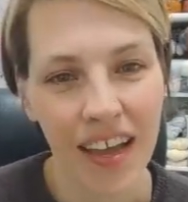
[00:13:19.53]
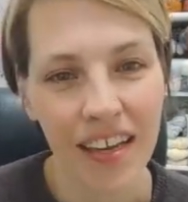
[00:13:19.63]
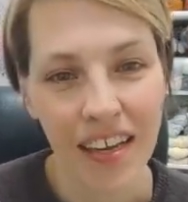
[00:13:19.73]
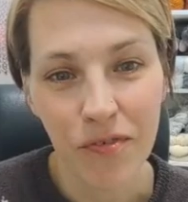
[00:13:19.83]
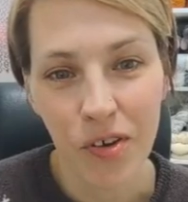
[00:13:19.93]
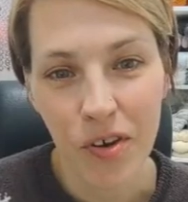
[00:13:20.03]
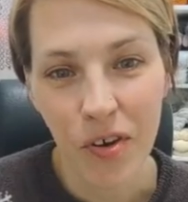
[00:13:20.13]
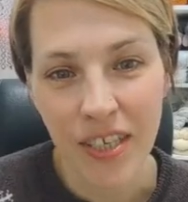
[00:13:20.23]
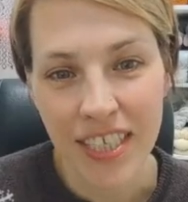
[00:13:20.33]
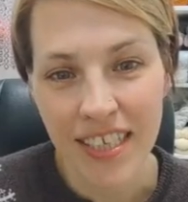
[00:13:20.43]
And if you're
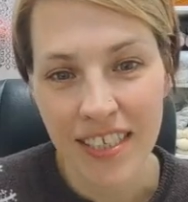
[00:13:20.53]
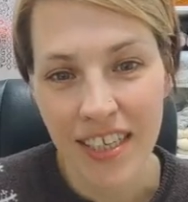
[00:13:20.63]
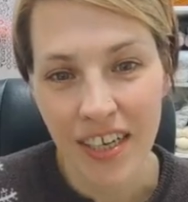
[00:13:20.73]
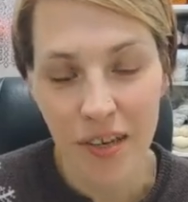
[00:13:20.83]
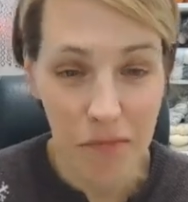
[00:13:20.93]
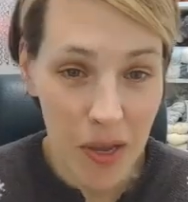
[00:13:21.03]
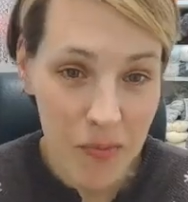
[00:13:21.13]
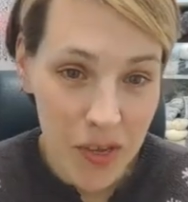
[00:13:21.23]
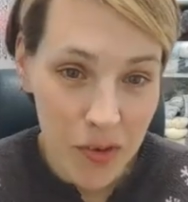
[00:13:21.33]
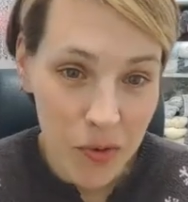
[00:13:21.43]
not a test knitter,
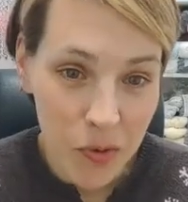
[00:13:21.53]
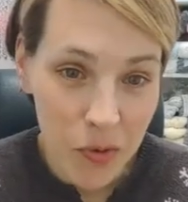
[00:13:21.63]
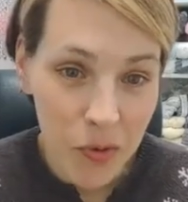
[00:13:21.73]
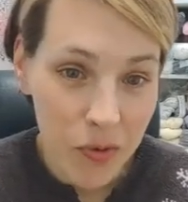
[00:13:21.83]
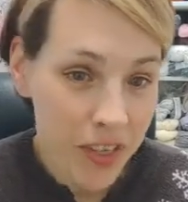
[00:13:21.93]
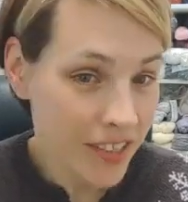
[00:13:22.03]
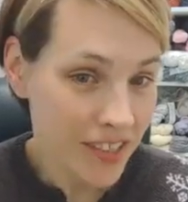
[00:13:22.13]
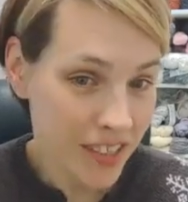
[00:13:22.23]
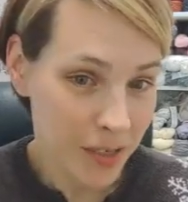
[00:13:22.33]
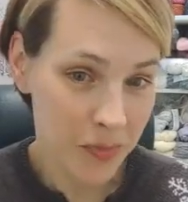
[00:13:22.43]
maybe you
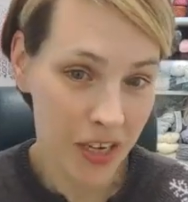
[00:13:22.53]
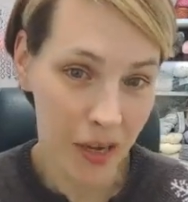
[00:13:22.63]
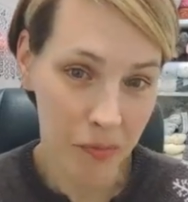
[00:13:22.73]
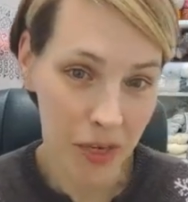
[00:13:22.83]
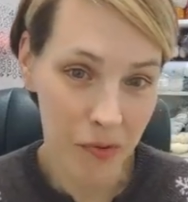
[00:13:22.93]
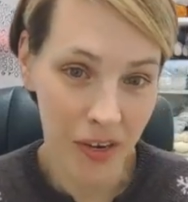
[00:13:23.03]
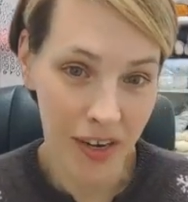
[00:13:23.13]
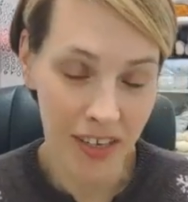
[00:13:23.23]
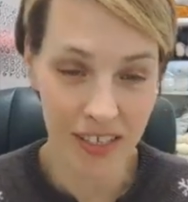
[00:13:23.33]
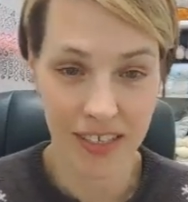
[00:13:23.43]
consider becoming
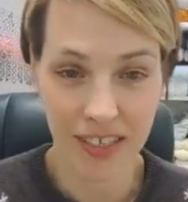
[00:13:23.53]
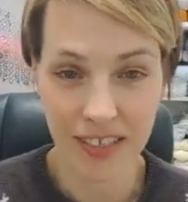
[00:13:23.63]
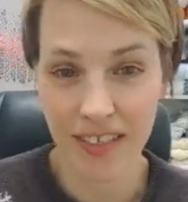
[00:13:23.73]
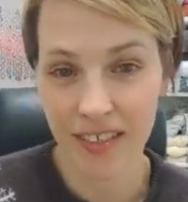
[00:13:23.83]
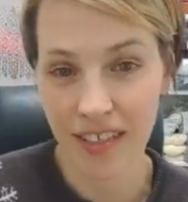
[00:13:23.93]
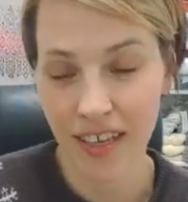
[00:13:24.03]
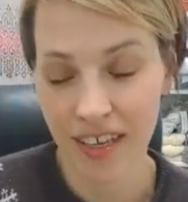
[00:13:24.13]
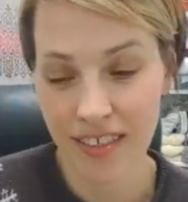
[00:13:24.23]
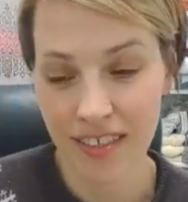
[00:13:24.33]
one, because it's